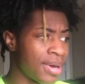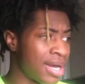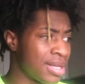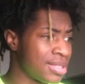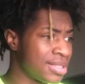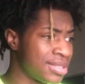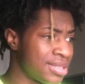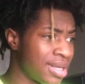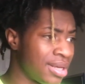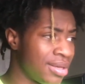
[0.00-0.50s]
about
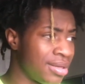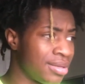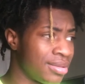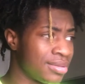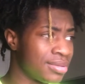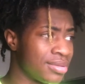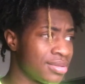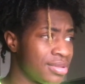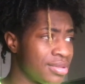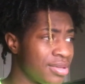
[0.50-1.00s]
to say,
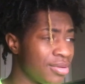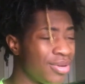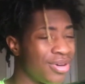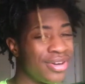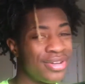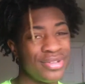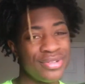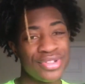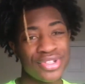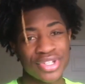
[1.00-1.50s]

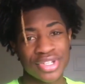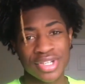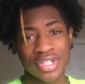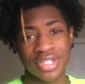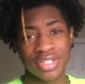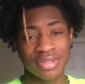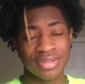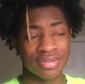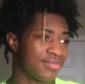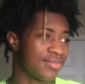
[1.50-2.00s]
or you
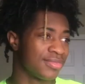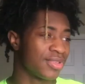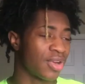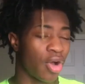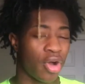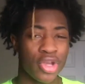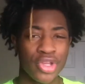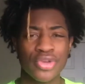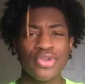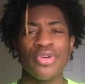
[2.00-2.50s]
should.
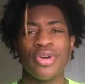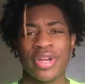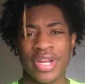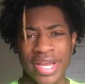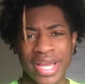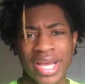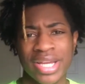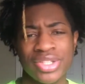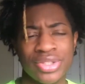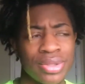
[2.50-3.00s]
Are you gonna
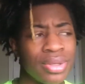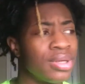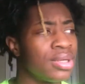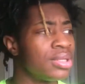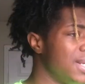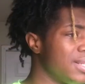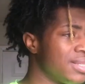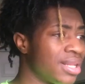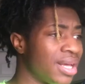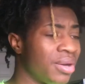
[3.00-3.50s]
catch
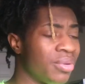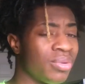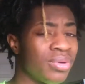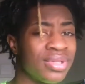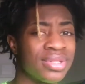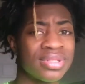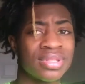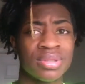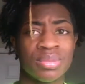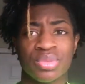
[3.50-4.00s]
on? That
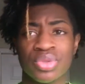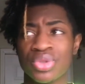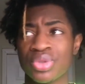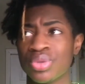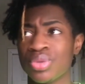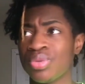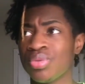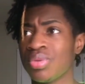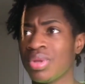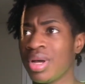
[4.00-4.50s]
wants some
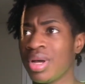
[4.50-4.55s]
true